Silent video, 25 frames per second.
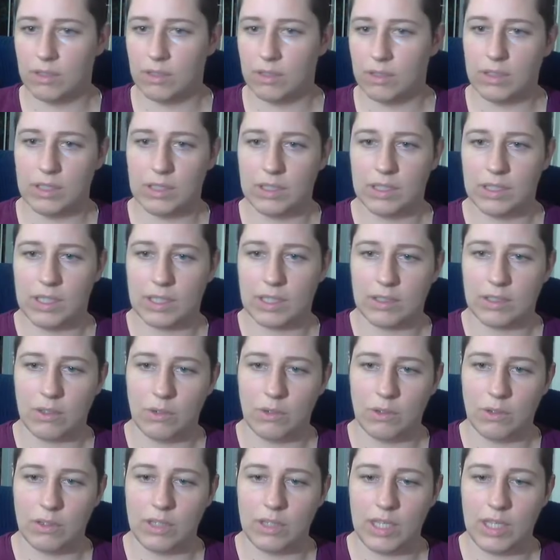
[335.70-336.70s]
let's select the
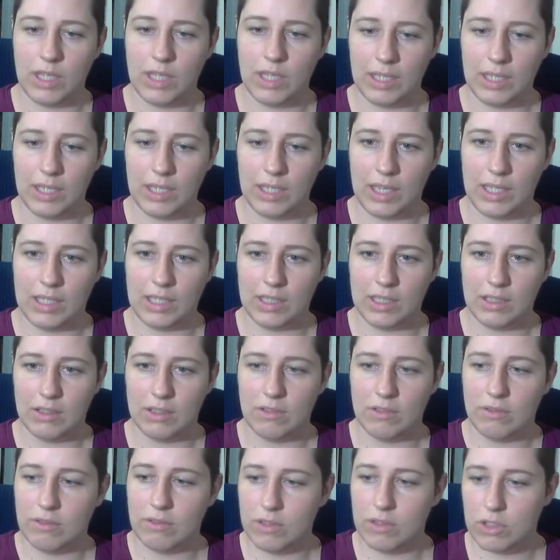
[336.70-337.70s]
whole thing and
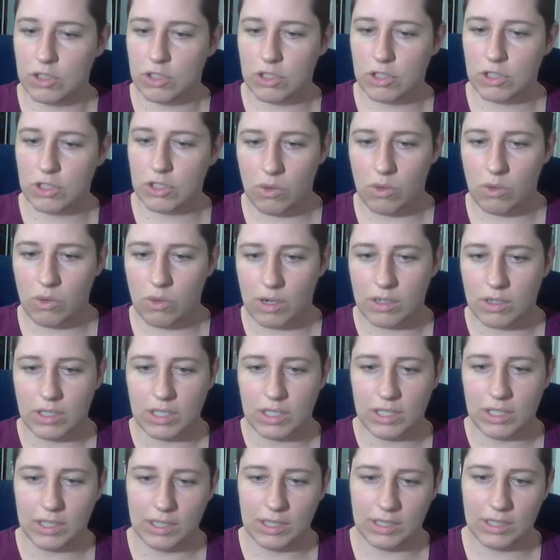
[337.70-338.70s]
show our
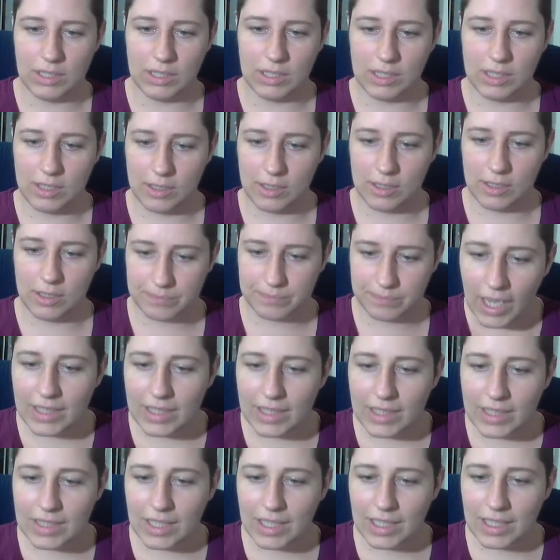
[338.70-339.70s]
dealies here.
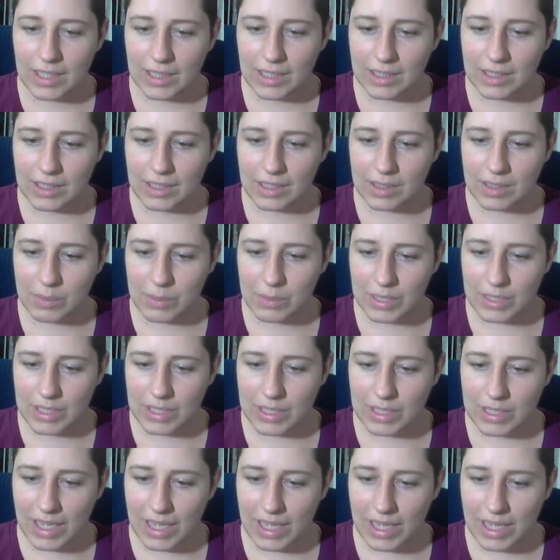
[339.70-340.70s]
It's getting a little
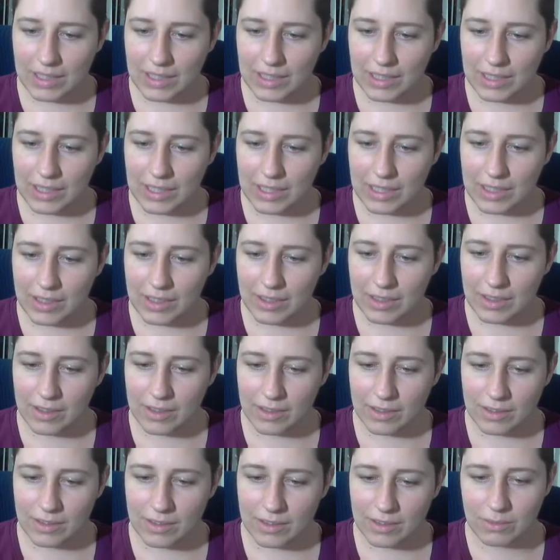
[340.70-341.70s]
bit tangly in
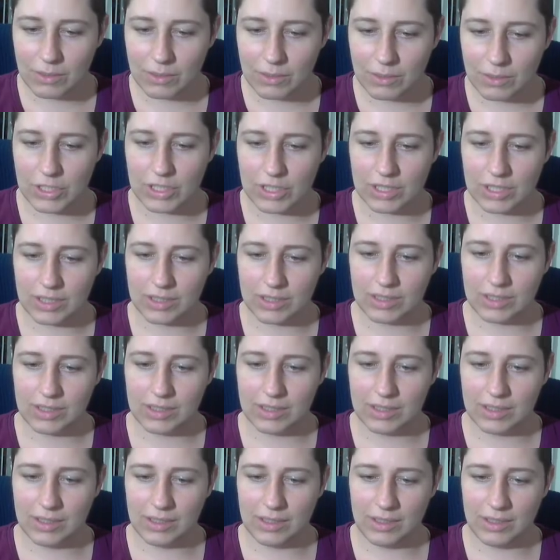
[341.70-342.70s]
here, which,
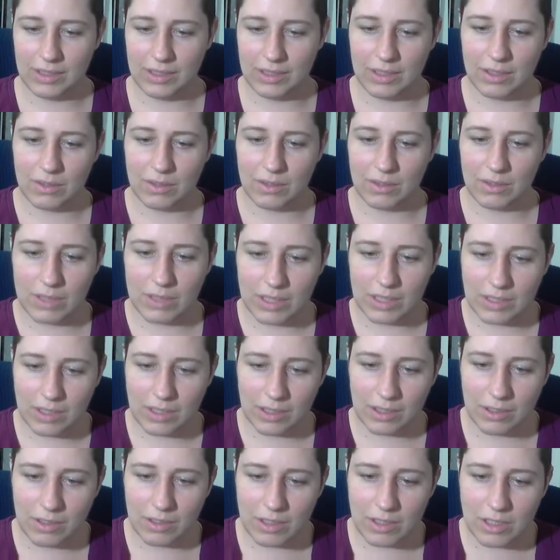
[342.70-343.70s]
you know, that's
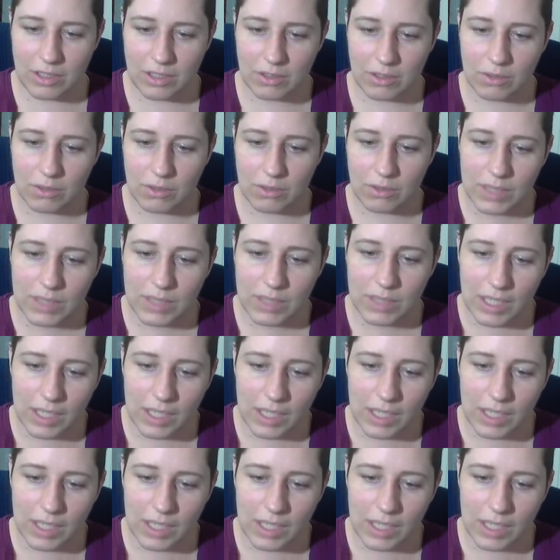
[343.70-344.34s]
all you can do.